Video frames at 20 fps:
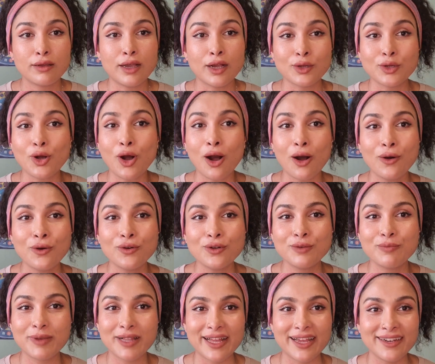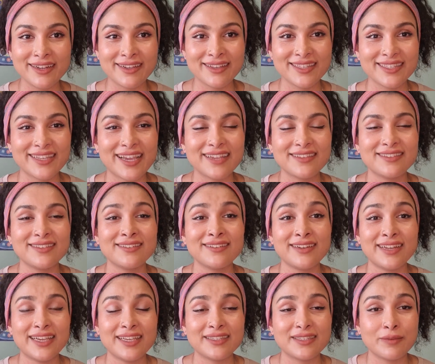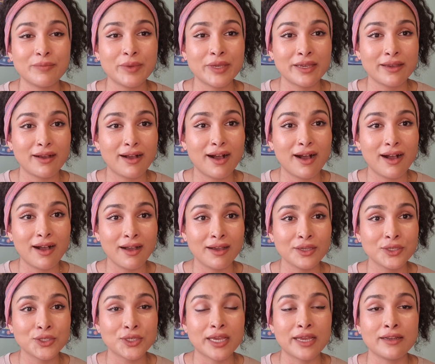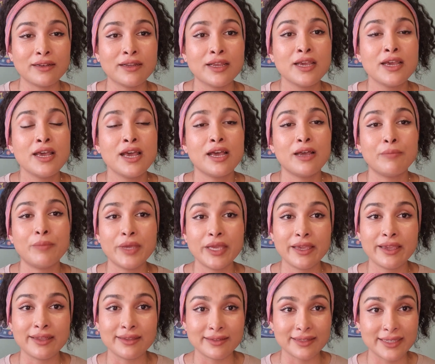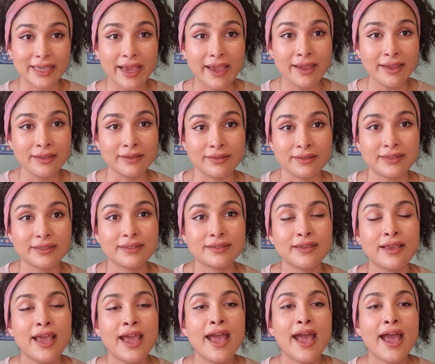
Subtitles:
a cold planet. Saturn is a bit harsh and a bit intense,